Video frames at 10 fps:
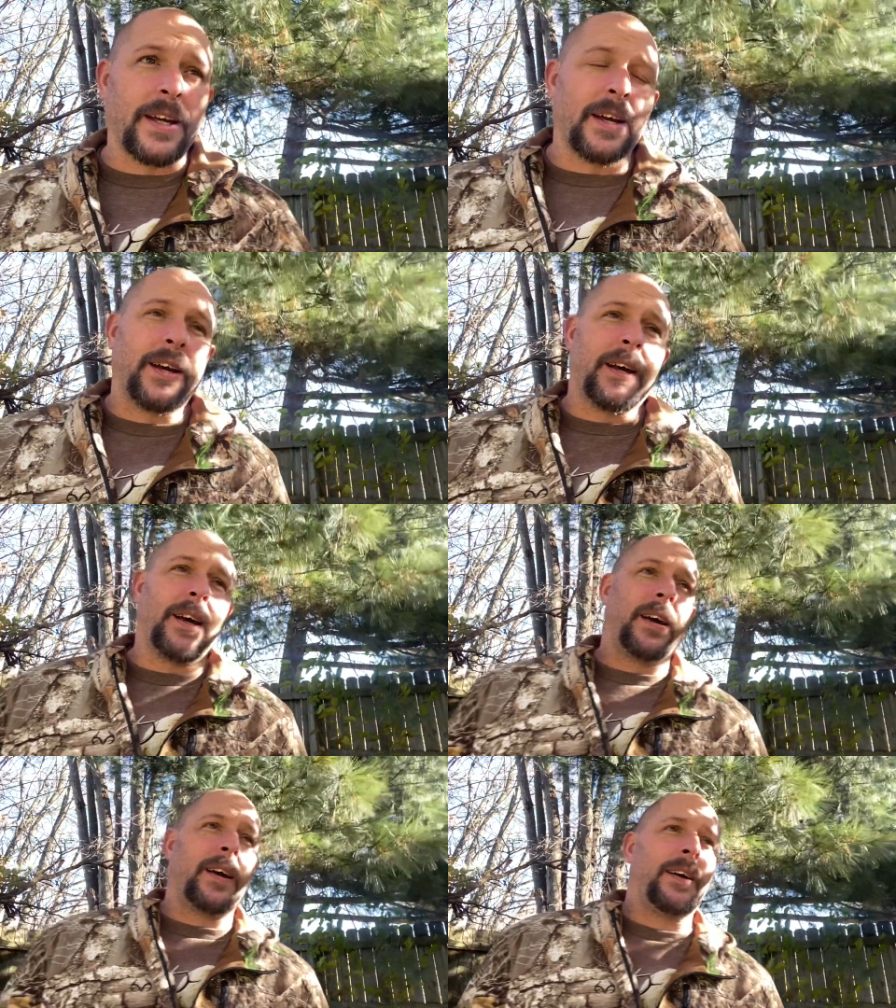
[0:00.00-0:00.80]

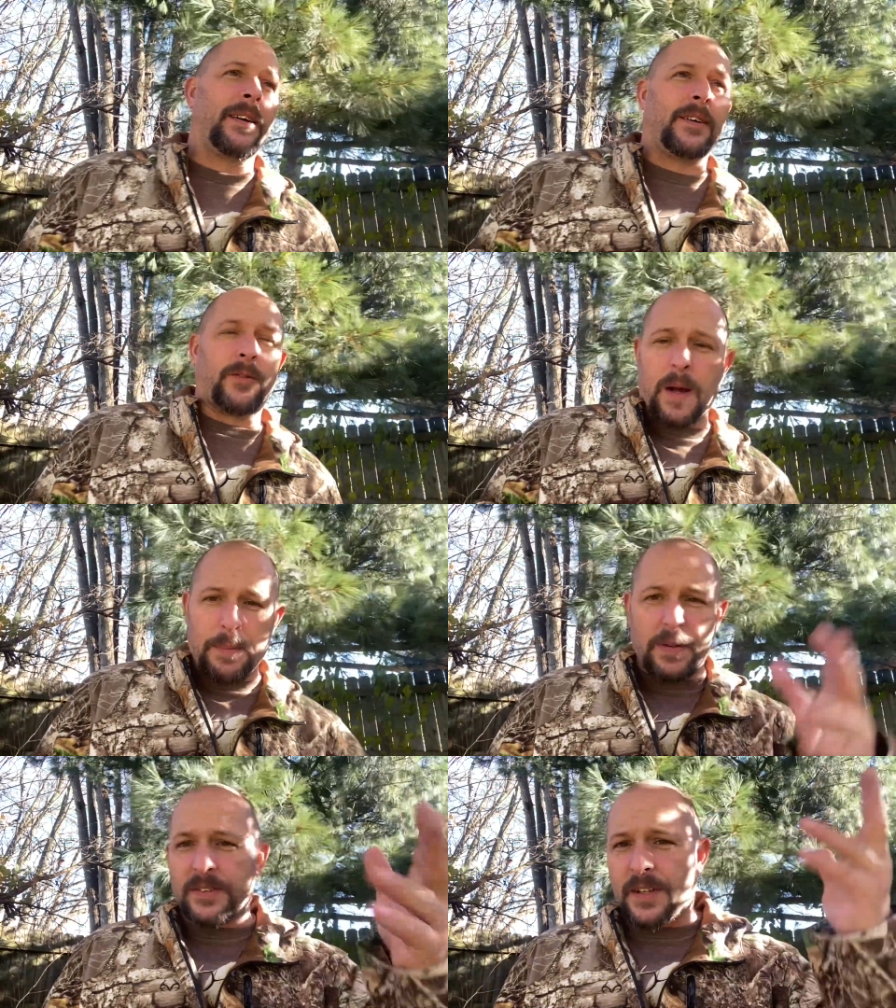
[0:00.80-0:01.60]
Uh,
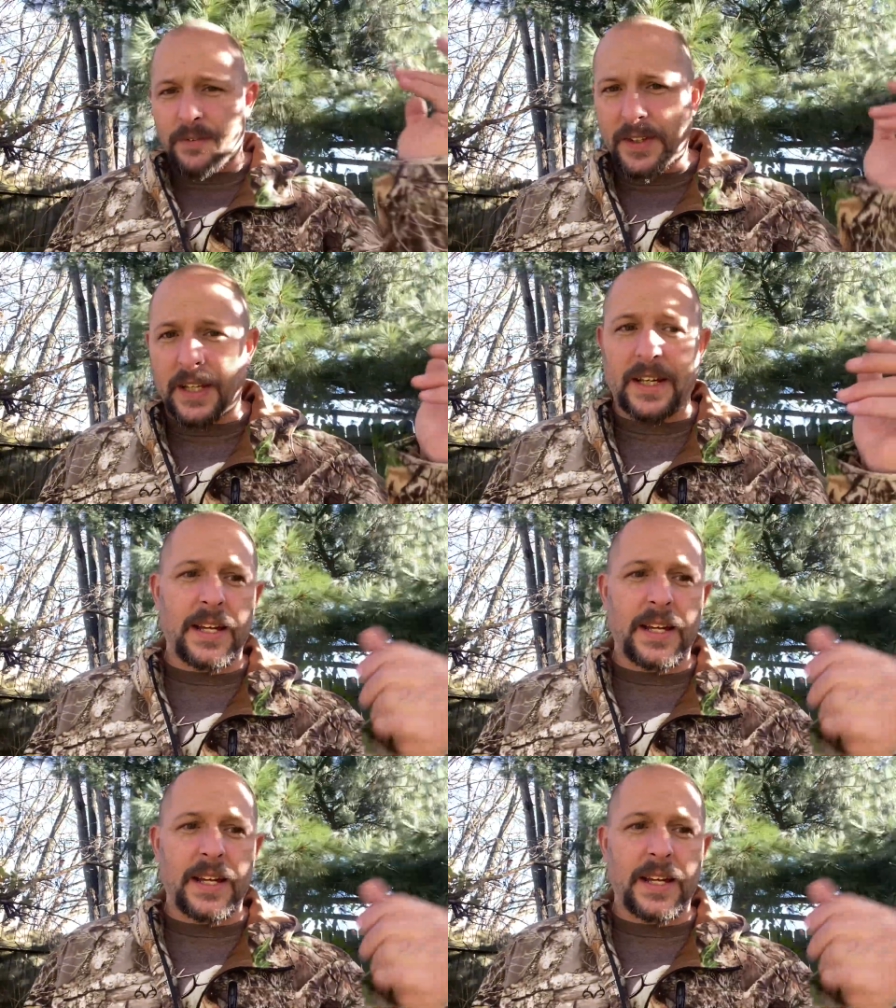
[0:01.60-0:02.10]
weapons, everything.